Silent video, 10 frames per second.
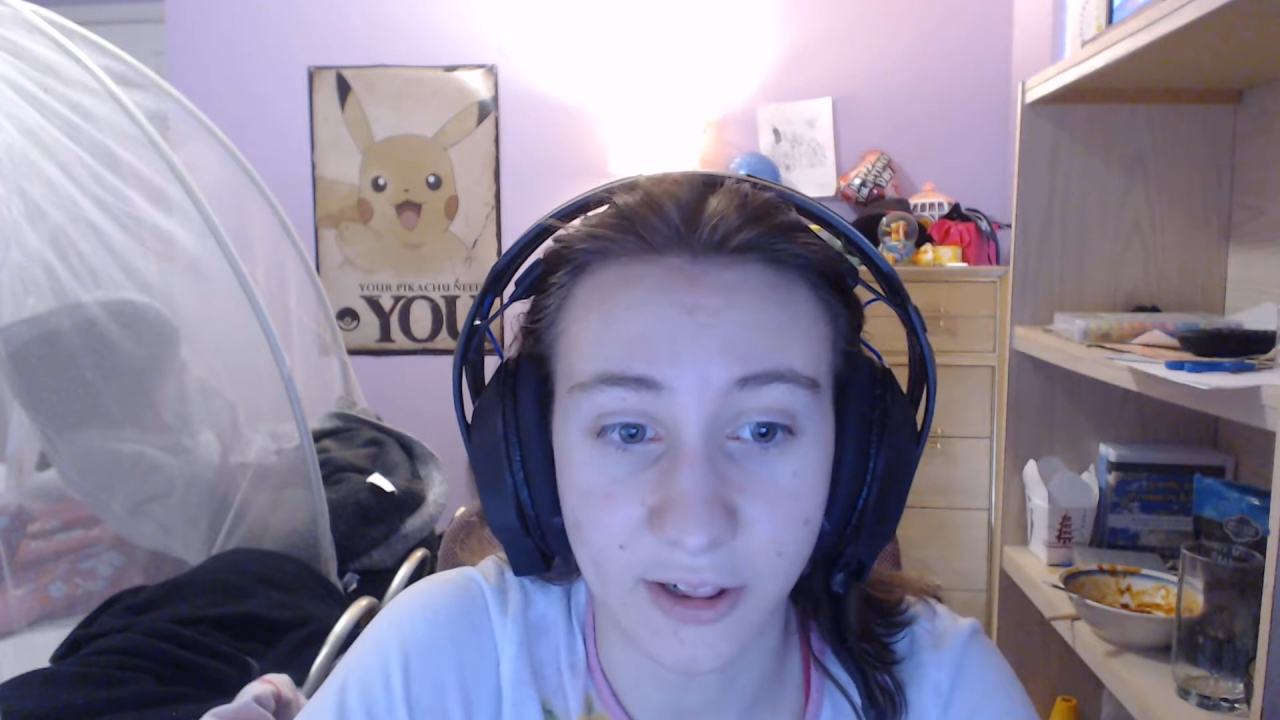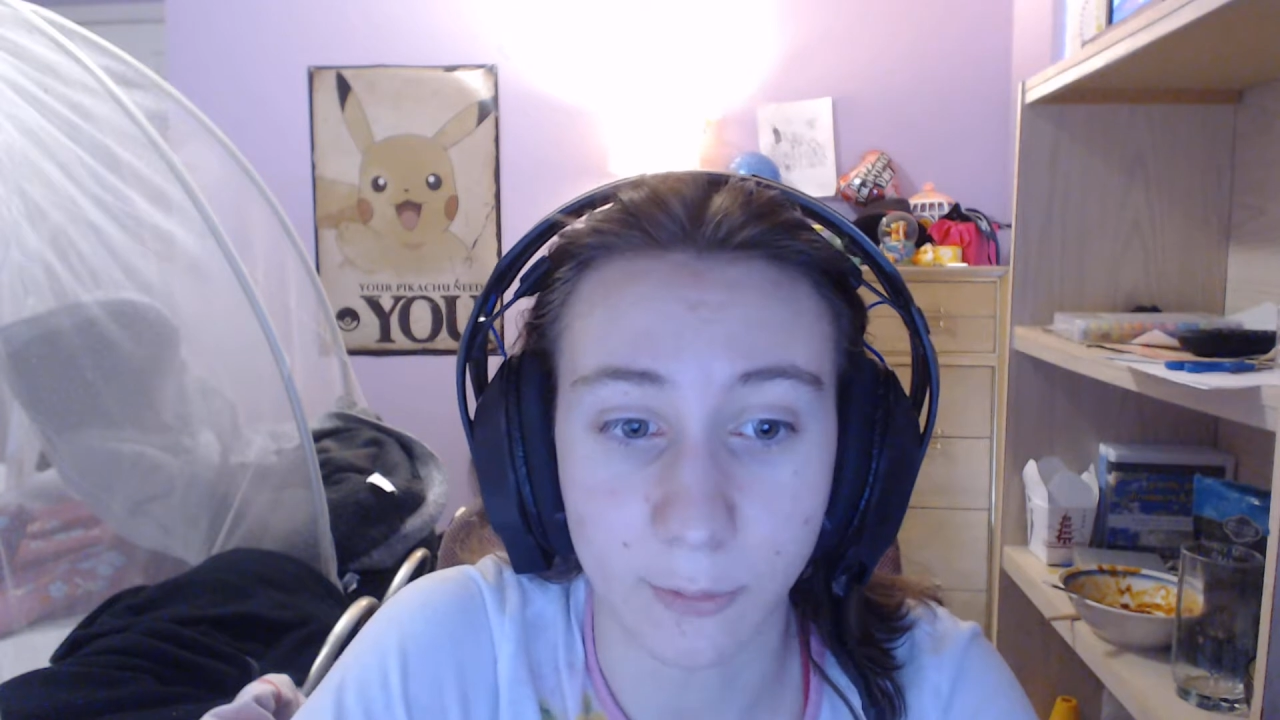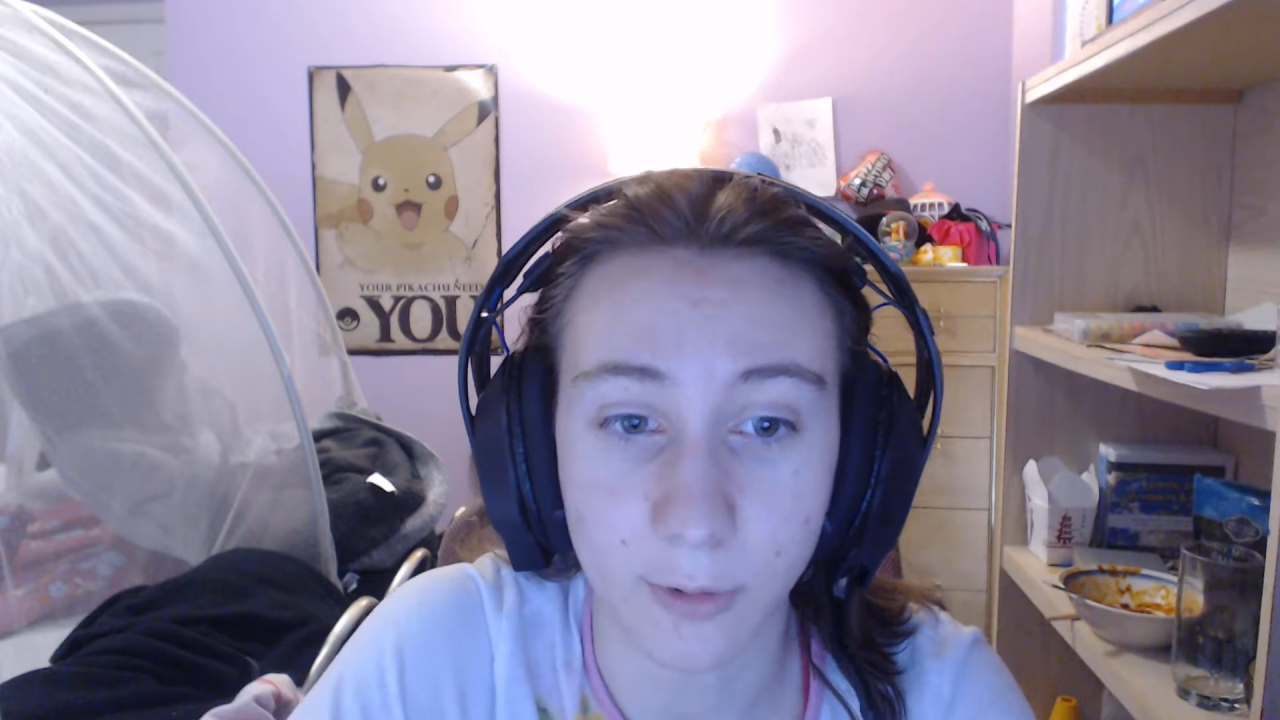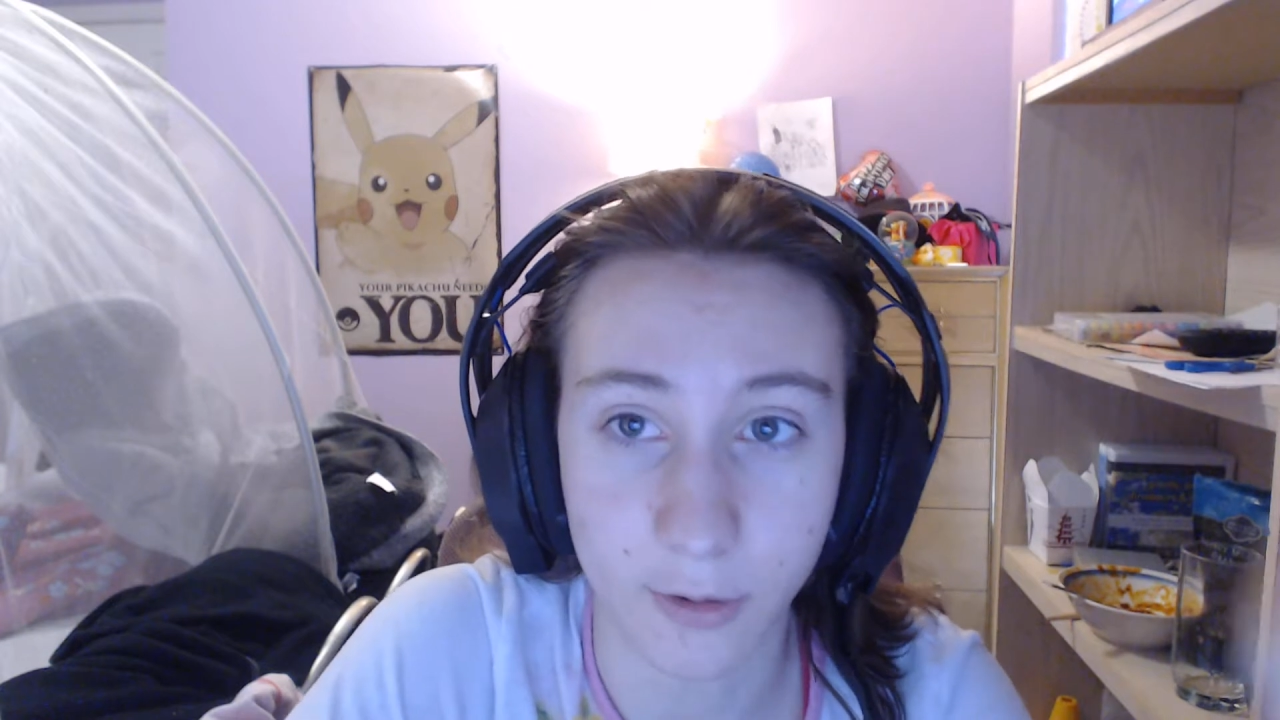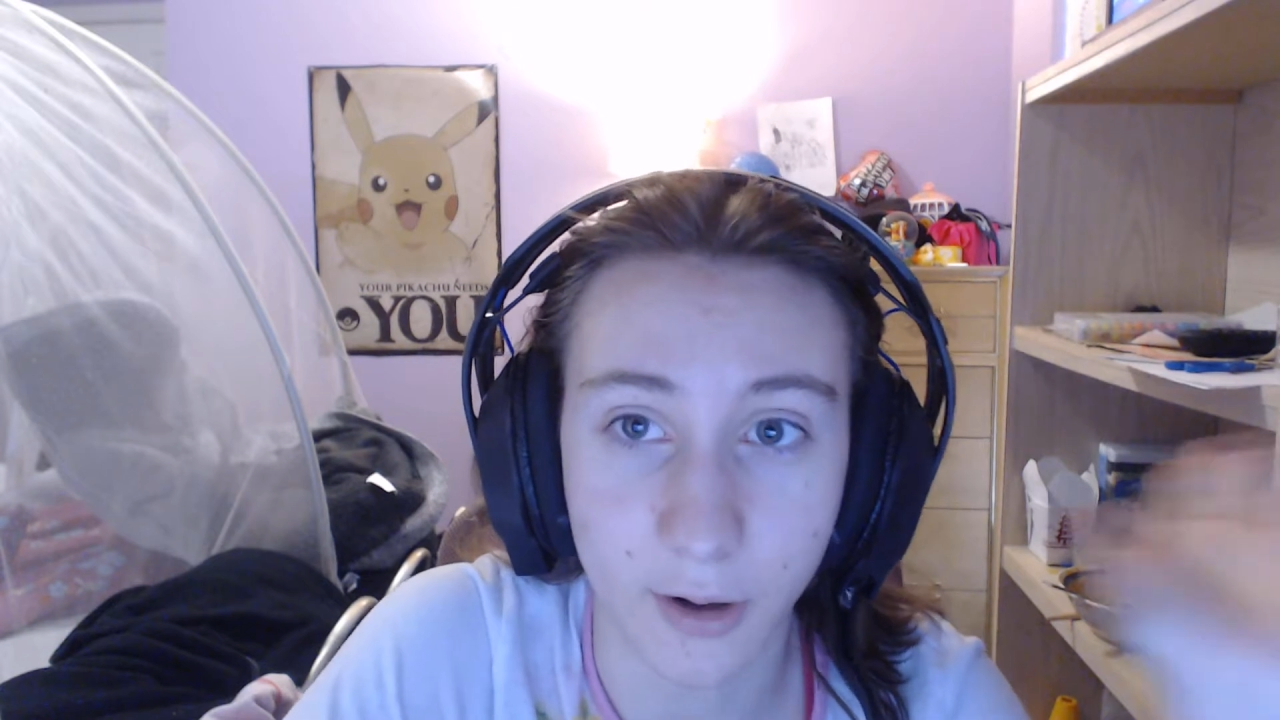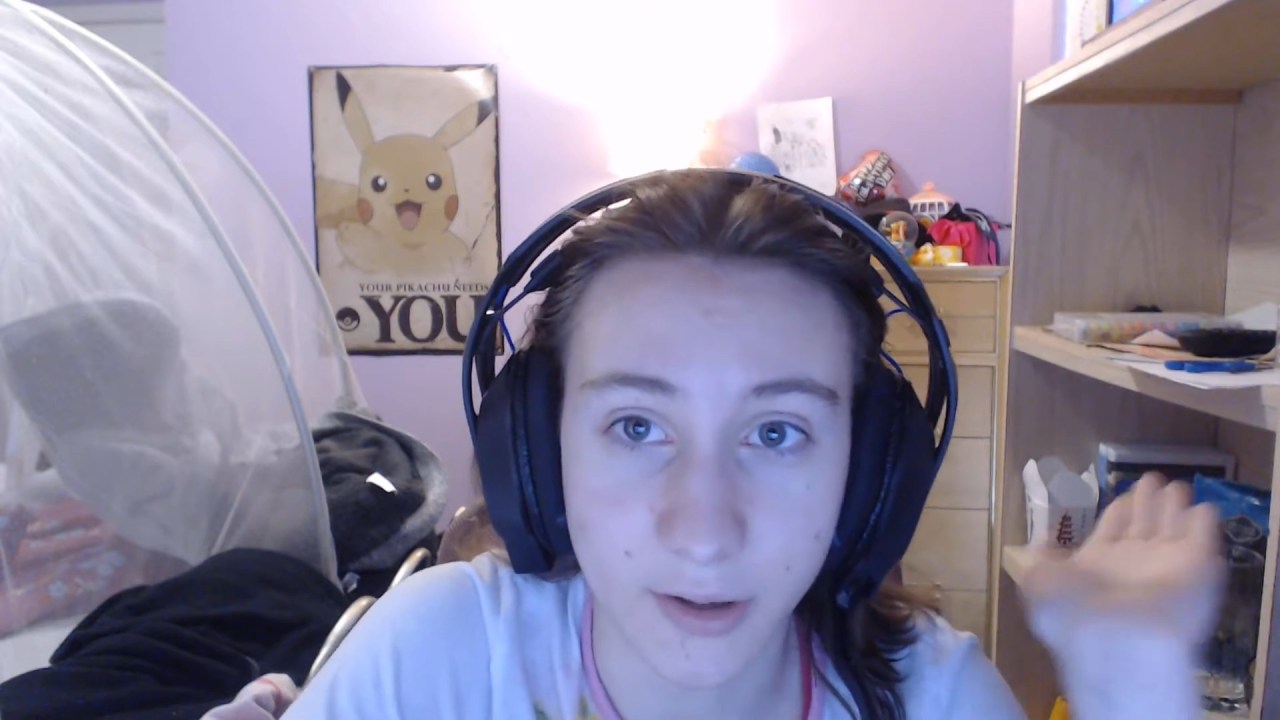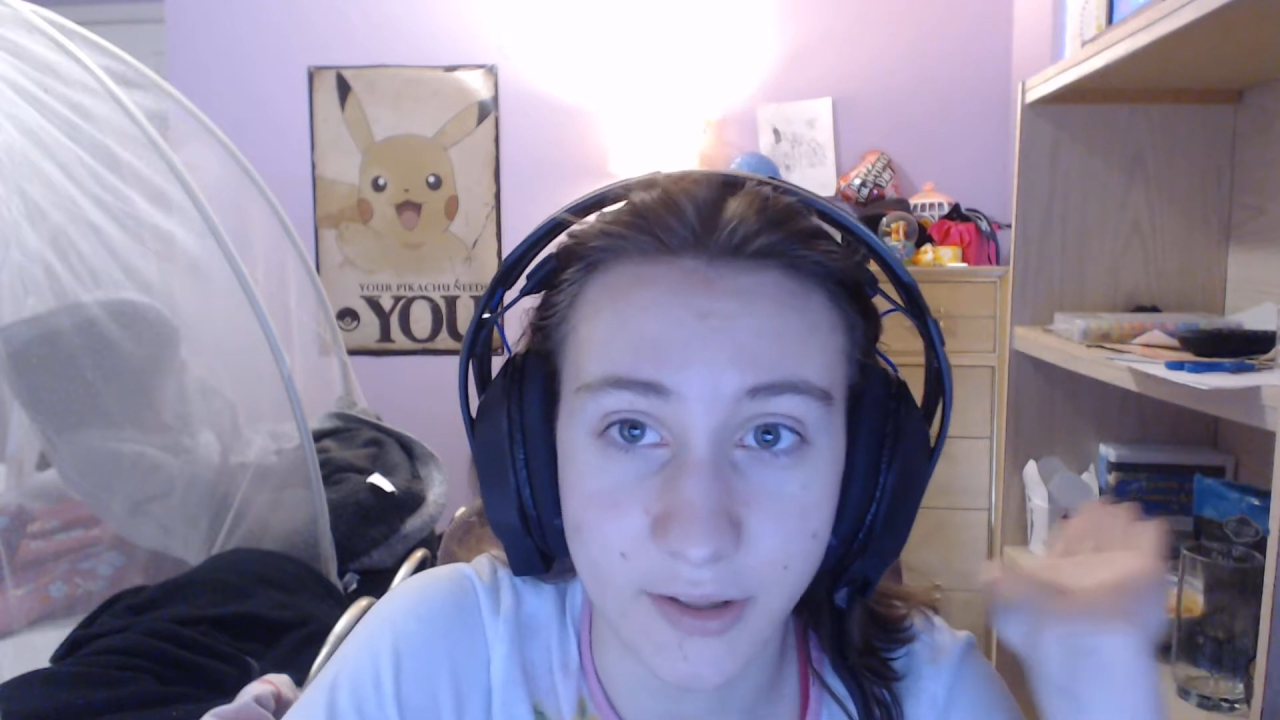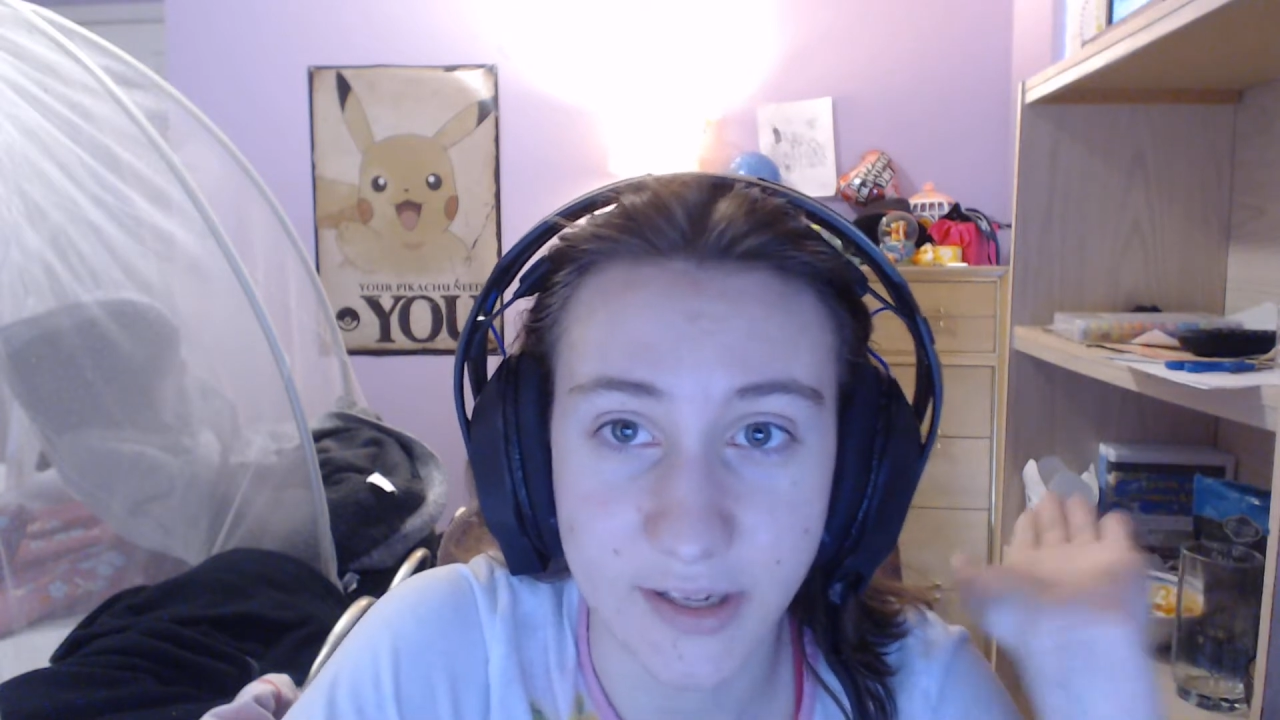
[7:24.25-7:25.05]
the word on